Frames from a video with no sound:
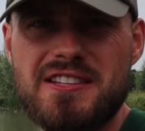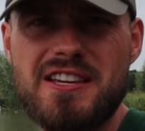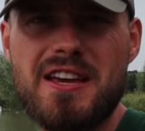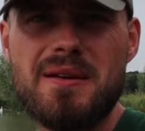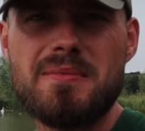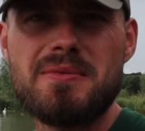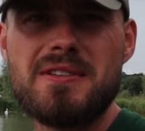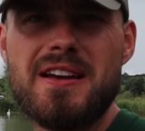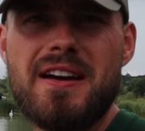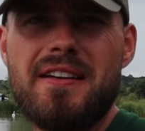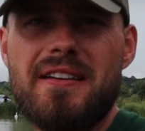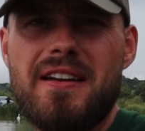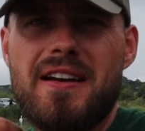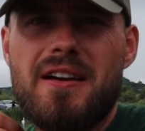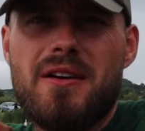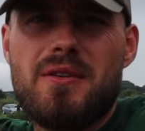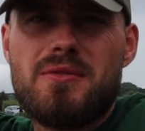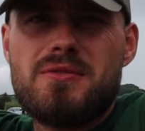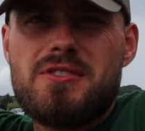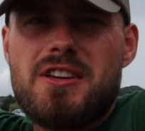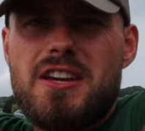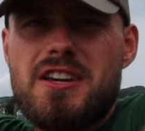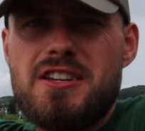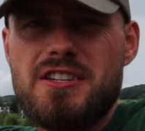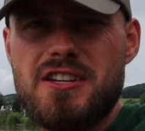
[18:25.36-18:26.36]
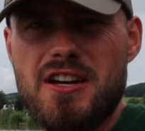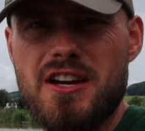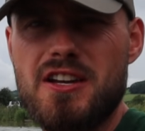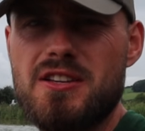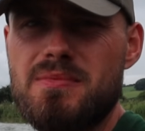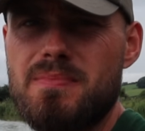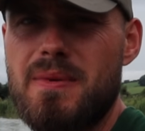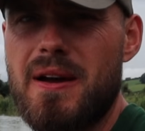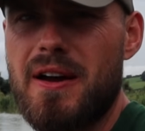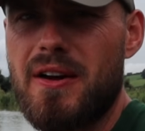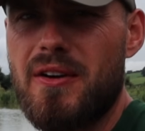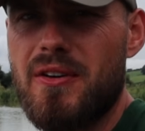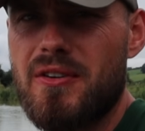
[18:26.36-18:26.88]
tips out now. T-shirt's
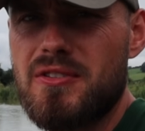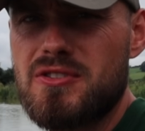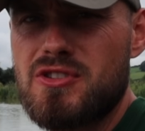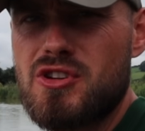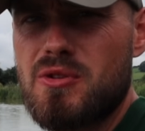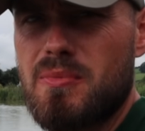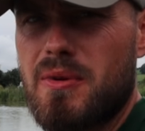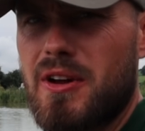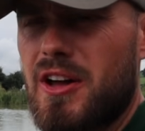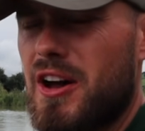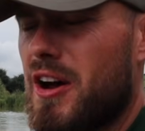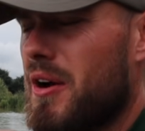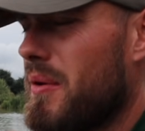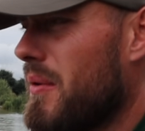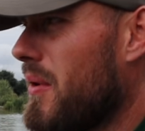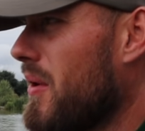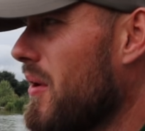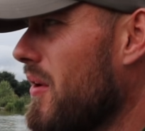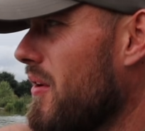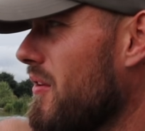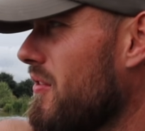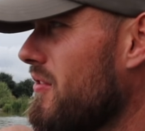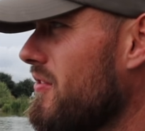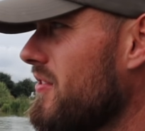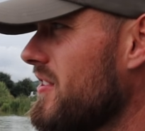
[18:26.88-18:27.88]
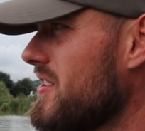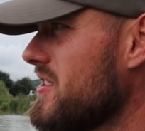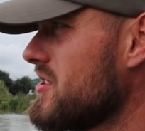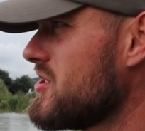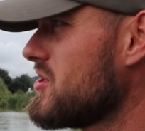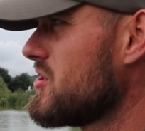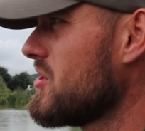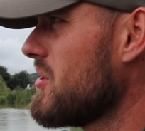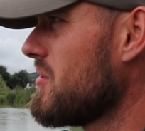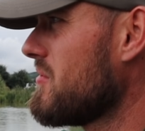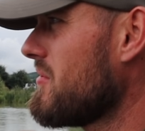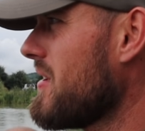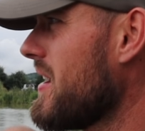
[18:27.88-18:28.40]
back on, took my coat off, and it
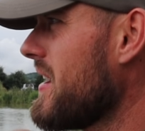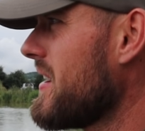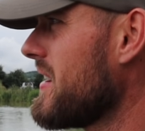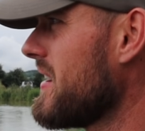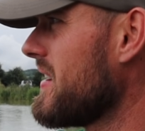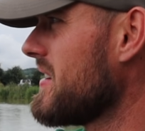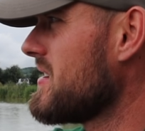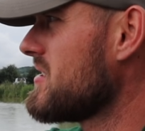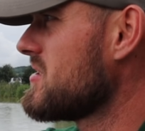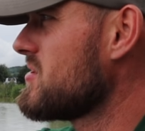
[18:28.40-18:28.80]
stopped raining.